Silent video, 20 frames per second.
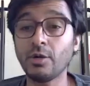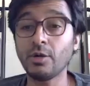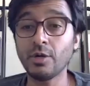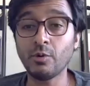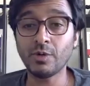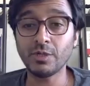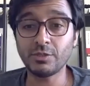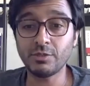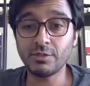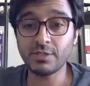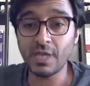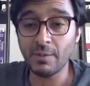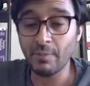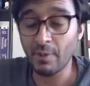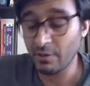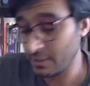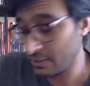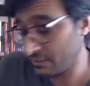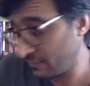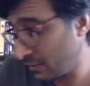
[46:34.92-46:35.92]
know what to say about
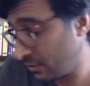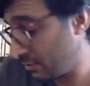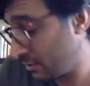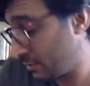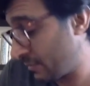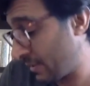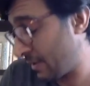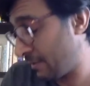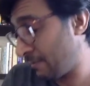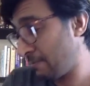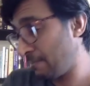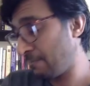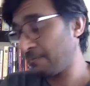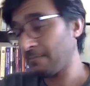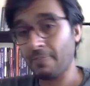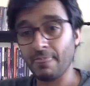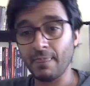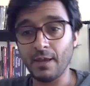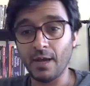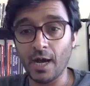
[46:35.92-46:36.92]
these videos, man.
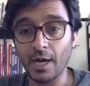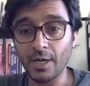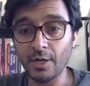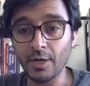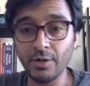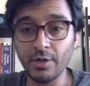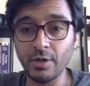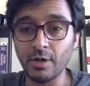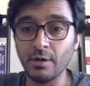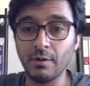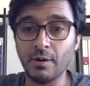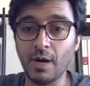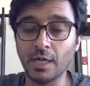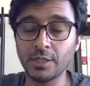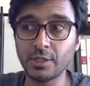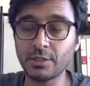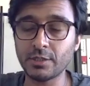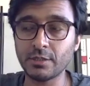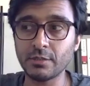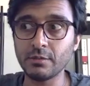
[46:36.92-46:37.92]
I don't know. I
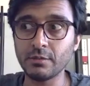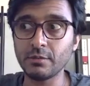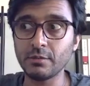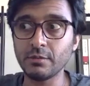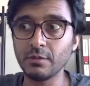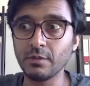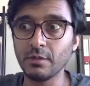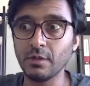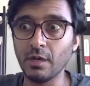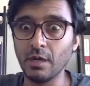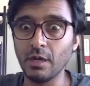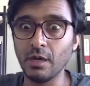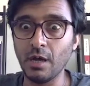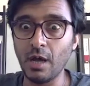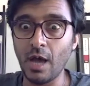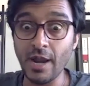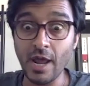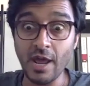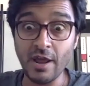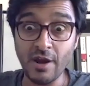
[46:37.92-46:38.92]
just,
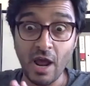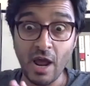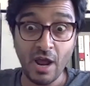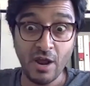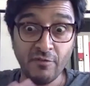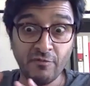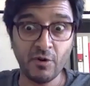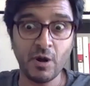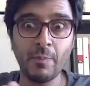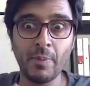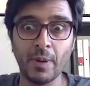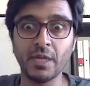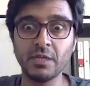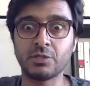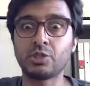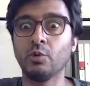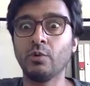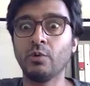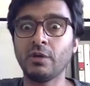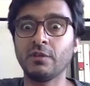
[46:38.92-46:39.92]
and everybody's
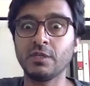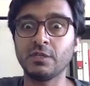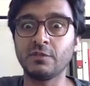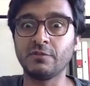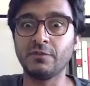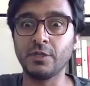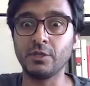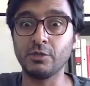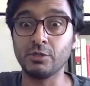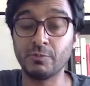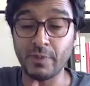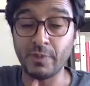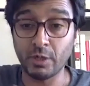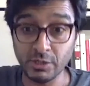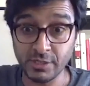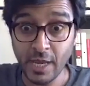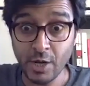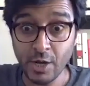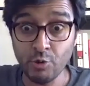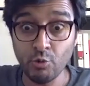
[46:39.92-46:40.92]
doing these videos because
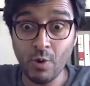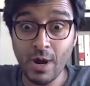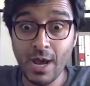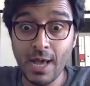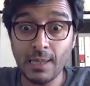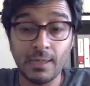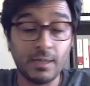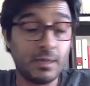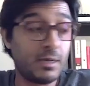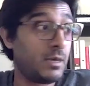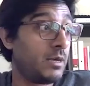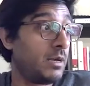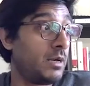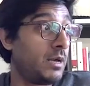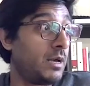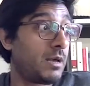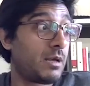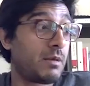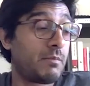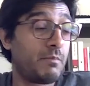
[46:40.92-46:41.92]
they do well.
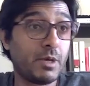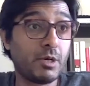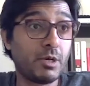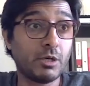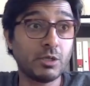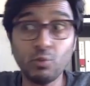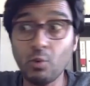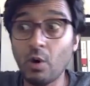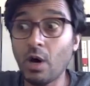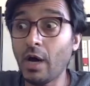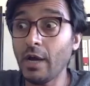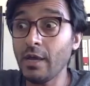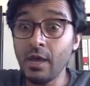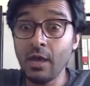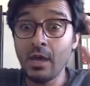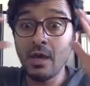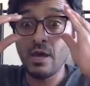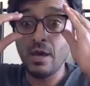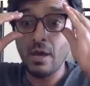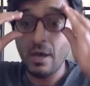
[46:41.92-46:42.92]
Because why?
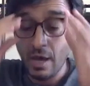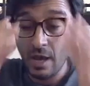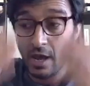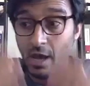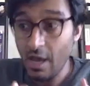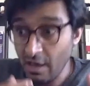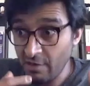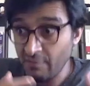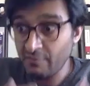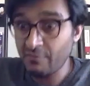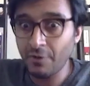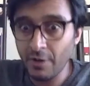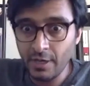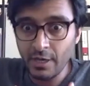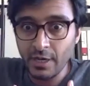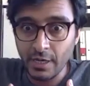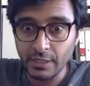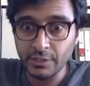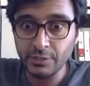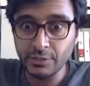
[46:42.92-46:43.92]
Every
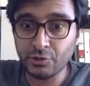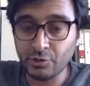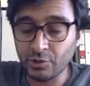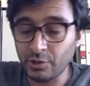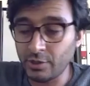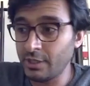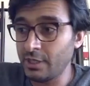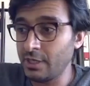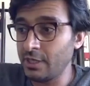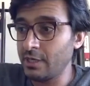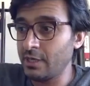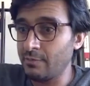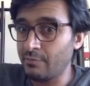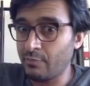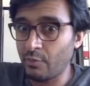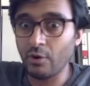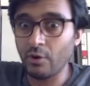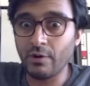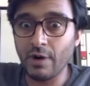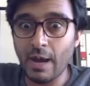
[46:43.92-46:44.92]
entry
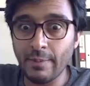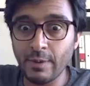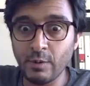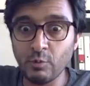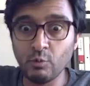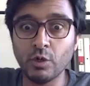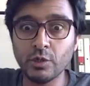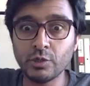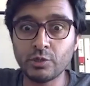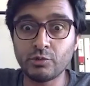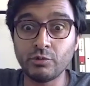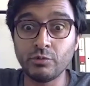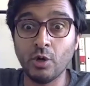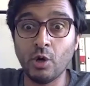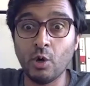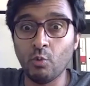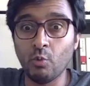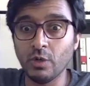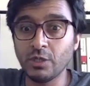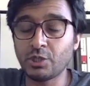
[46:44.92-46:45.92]
programming want to know
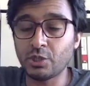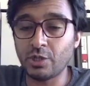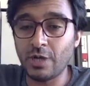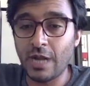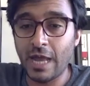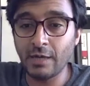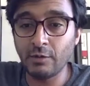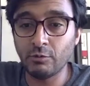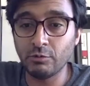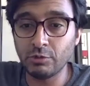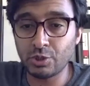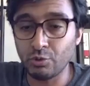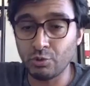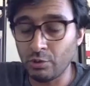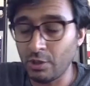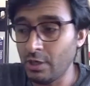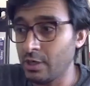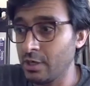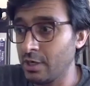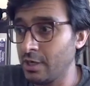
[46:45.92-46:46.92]
which language to
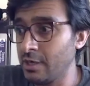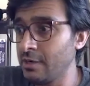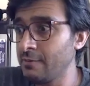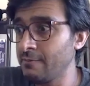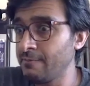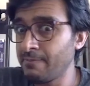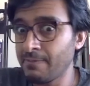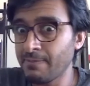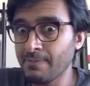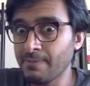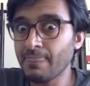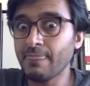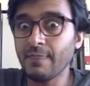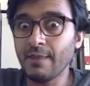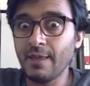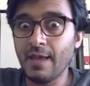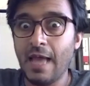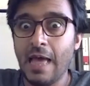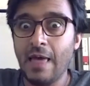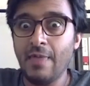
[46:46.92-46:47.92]
learn,
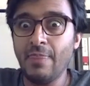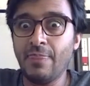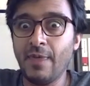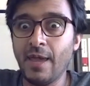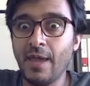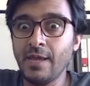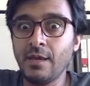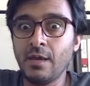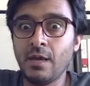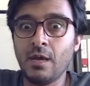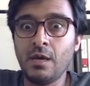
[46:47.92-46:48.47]
and these